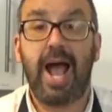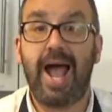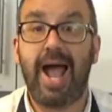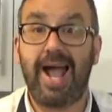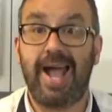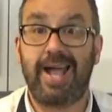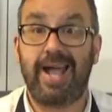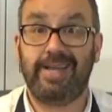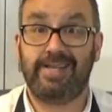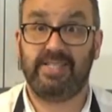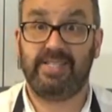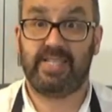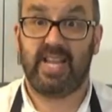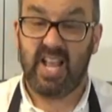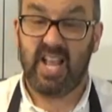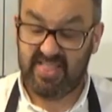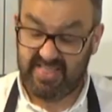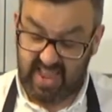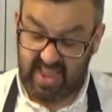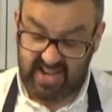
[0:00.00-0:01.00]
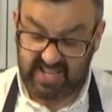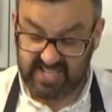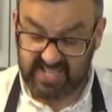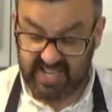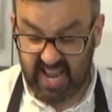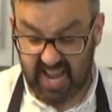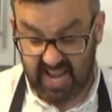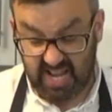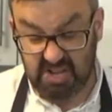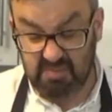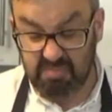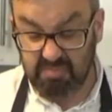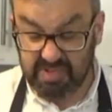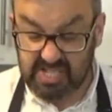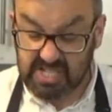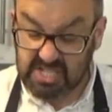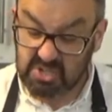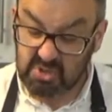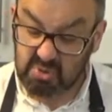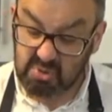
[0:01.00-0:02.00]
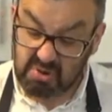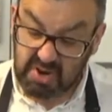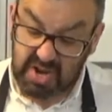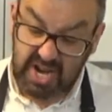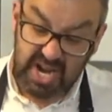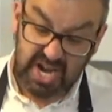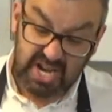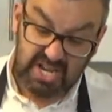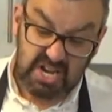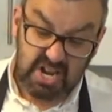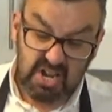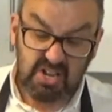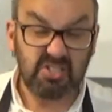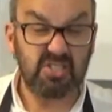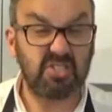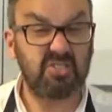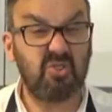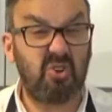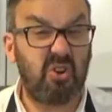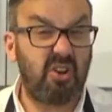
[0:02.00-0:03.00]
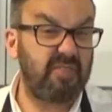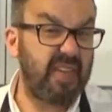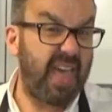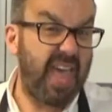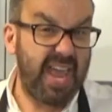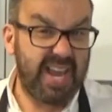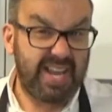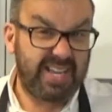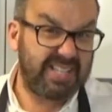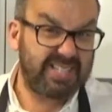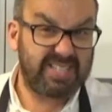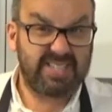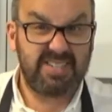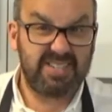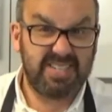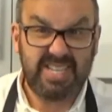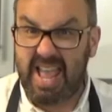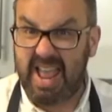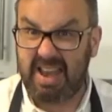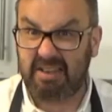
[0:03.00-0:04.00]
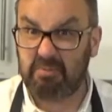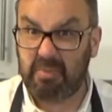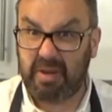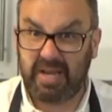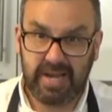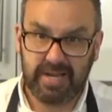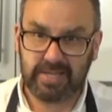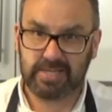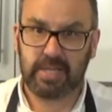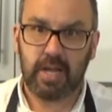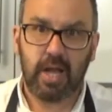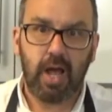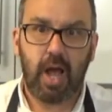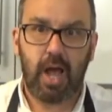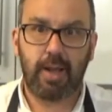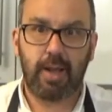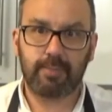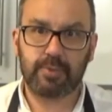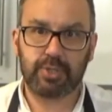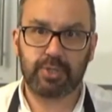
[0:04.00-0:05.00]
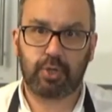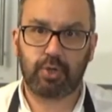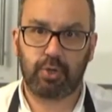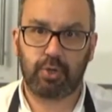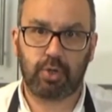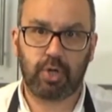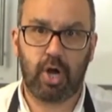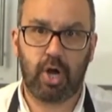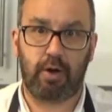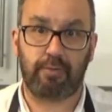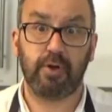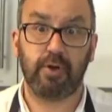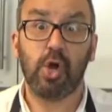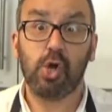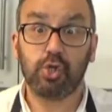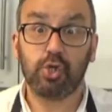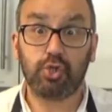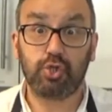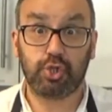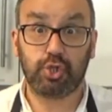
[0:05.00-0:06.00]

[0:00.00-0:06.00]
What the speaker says: And they take between sort of 8 and 10 minutes to cook off.